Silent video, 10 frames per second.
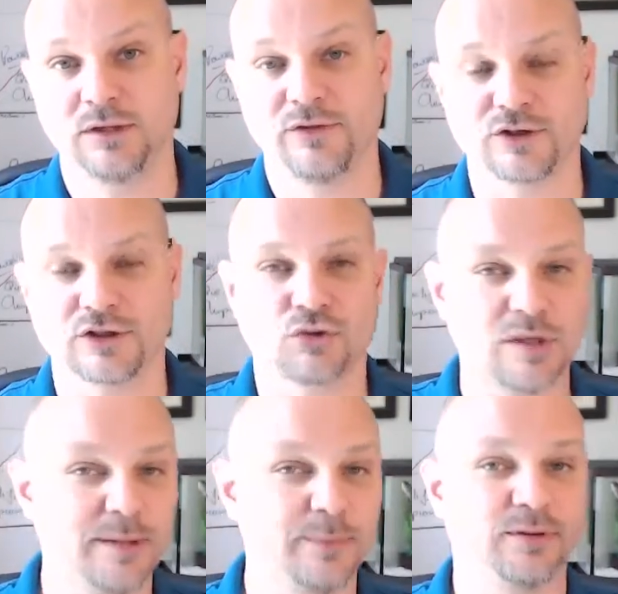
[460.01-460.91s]
there's 3
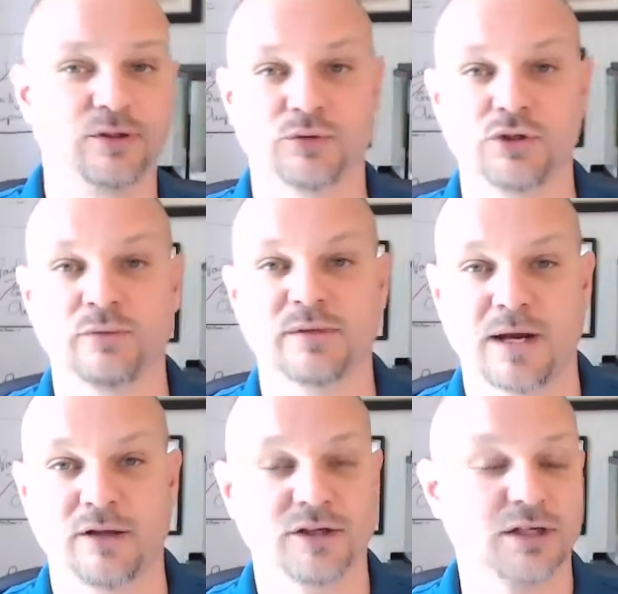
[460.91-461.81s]
people in the room that's
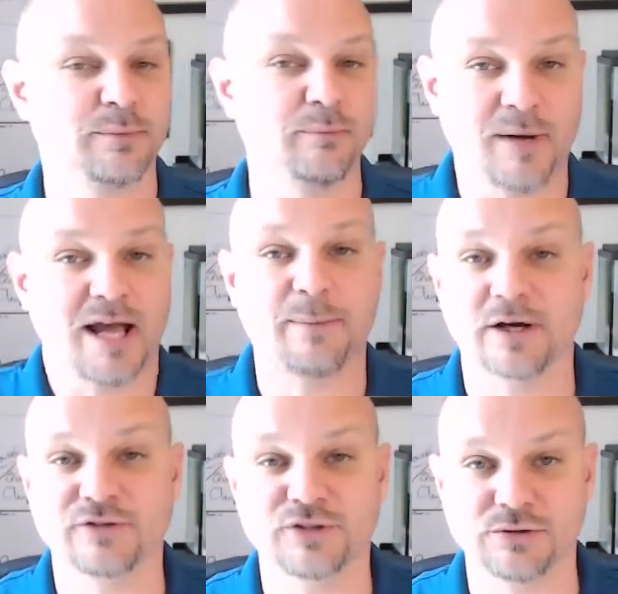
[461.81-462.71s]
probably looking to buy a
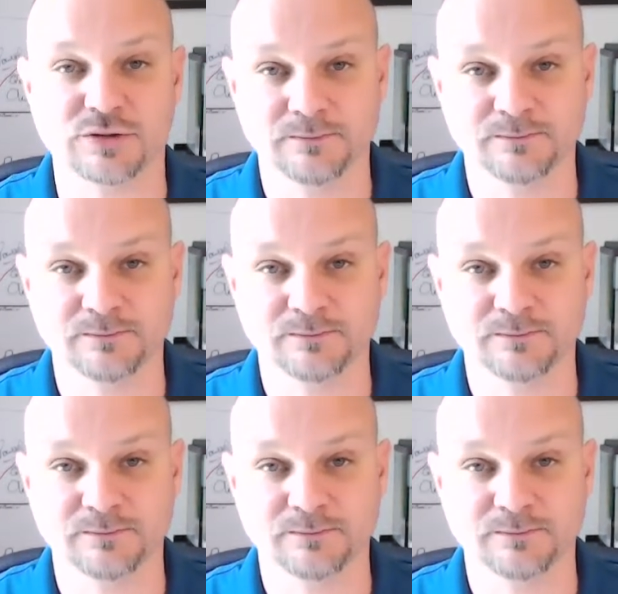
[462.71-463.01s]
pair of shoes.